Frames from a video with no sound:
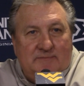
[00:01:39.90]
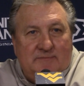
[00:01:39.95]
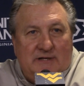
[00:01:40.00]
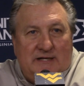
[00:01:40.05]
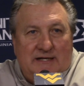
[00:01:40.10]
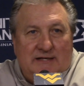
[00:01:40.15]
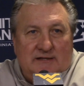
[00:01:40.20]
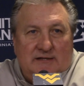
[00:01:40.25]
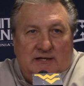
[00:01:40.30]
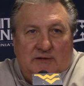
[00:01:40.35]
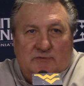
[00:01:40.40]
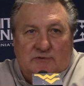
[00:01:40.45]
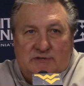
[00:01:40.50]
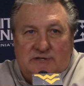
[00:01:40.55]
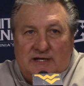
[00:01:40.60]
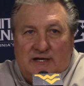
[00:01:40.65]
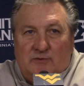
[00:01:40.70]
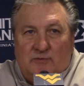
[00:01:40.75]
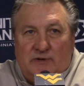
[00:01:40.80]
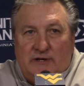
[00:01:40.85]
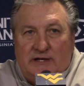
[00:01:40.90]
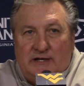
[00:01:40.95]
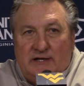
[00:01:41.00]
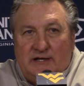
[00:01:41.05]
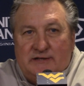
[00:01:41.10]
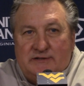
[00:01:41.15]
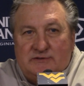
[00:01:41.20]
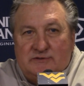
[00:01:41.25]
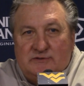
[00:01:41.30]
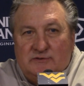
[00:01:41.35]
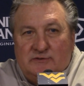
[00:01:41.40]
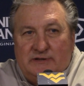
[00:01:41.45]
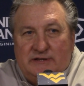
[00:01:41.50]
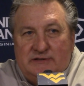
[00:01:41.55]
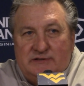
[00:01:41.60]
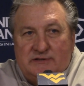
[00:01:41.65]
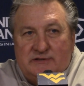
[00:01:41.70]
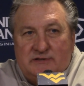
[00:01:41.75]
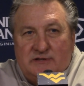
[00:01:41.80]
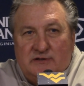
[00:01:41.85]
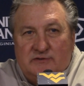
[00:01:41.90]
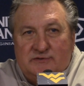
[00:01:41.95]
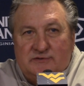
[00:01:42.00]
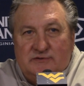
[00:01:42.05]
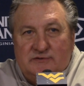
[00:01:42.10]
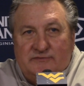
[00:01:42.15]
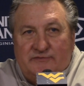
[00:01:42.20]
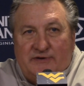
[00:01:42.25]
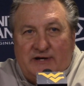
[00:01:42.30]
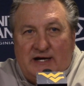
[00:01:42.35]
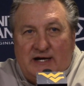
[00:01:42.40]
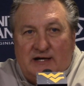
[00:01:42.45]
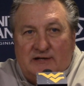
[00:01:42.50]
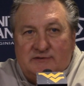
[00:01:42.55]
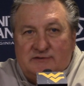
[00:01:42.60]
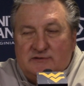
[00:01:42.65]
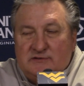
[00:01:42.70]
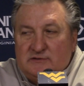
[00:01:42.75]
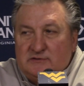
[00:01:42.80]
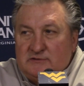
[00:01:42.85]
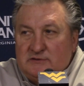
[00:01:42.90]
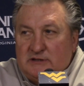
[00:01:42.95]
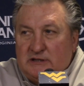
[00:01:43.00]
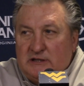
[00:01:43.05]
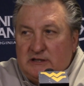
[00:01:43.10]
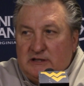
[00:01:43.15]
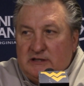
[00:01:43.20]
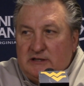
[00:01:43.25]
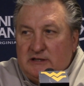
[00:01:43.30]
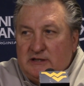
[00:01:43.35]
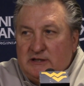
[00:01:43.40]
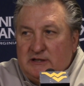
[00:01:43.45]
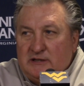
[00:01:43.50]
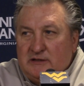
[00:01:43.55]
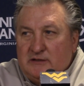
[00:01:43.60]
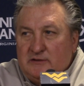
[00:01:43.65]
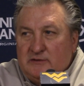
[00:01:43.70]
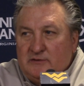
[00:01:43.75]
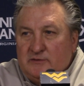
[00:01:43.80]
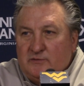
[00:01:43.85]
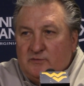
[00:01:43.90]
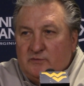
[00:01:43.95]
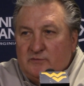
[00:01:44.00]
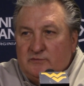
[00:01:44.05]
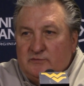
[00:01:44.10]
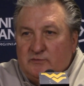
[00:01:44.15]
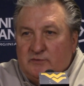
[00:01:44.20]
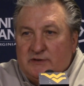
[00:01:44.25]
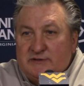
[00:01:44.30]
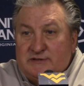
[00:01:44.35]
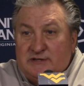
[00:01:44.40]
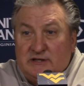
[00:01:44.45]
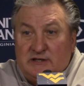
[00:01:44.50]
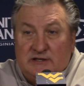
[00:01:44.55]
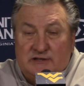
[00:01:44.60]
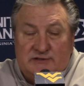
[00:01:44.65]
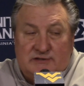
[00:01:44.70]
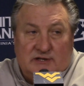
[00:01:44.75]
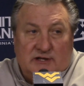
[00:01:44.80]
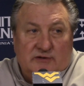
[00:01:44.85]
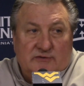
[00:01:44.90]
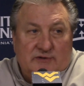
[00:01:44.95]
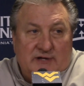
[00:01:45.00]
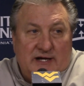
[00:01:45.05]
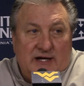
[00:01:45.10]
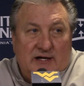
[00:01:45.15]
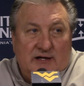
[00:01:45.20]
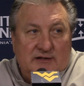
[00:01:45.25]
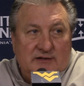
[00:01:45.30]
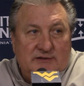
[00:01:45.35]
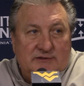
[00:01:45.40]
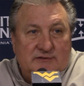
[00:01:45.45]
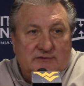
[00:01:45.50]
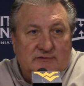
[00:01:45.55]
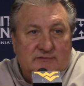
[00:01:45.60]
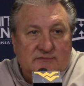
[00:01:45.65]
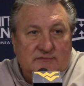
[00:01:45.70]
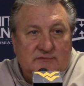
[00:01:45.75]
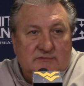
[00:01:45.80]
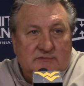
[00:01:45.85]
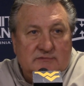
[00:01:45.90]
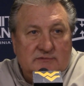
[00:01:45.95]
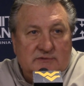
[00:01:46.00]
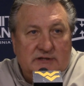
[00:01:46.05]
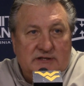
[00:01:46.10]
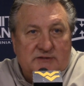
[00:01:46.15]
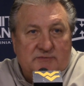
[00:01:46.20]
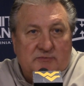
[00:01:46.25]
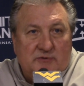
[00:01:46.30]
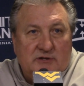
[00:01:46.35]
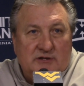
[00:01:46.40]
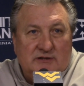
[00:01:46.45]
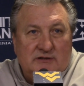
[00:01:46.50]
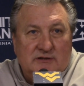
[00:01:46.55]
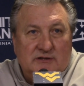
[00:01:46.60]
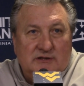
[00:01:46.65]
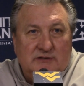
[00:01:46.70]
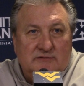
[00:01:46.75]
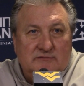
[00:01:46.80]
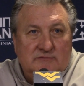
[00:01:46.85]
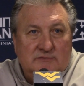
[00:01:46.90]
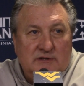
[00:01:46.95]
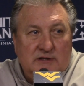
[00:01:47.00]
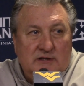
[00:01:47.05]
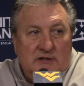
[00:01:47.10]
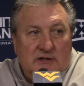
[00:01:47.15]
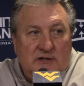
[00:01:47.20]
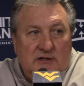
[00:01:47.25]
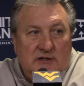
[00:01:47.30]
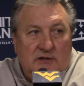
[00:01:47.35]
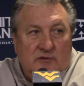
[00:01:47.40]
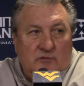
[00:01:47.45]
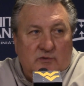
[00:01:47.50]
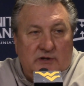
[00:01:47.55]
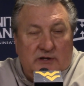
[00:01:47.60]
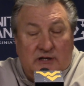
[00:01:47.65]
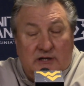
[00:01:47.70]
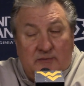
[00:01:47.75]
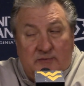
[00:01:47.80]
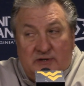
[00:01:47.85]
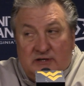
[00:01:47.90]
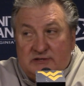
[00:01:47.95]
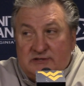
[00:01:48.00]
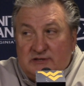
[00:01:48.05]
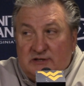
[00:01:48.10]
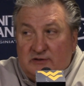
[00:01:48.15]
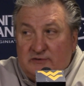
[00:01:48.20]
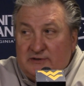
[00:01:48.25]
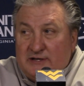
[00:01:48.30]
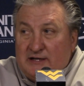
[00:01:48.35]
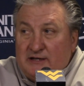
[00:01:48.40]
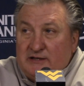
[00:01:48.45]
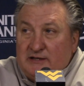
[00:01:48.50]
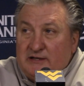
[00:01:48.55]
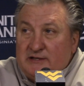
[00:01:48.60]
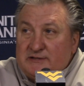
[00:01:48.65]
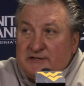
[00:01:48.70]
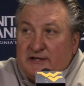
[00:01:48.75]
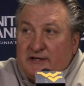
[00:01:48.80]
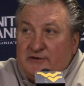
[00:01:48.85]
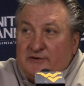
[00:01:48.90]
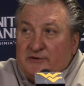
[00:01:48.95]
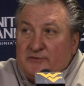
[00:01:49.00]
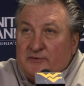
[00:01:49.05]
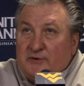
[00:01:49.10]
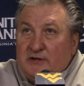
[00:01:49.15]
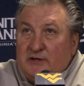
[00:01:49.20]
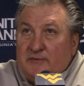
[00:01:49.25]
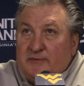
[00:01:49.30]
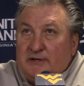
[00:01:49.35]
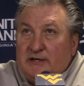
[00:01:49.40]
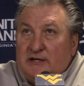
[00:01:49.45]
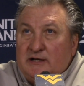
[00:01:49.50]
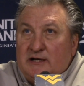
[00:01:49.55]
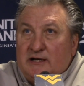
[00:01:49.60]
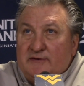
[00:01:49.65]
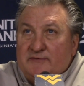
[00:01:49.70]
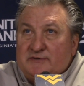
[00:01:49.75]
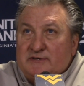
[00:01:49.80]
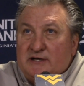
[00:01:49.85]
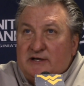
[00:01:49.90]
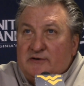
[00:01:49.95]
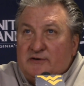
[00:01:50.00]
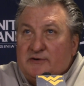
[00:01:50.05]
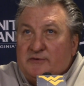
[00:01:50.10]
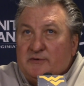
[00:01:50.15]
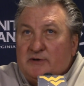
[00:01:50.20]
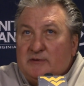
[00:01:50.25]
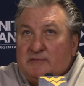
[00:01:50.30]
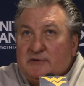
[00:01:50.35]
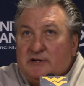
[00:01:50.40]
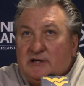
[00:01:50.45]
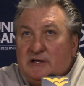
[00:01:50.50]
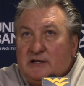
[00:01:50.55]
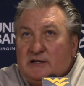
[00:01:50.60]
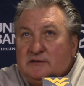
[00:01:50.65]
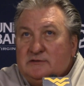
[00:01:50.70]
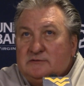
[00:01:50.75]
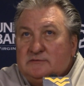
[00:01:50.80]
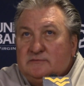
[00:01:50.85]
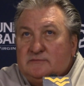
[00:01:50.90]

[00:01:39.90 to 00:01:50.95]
But he was that way in high school. He just goes too fast, and once he gets slowed down, he's pretty good. If we get him to get slowed down, get his head on the rim. He didn't have his head on the rim today.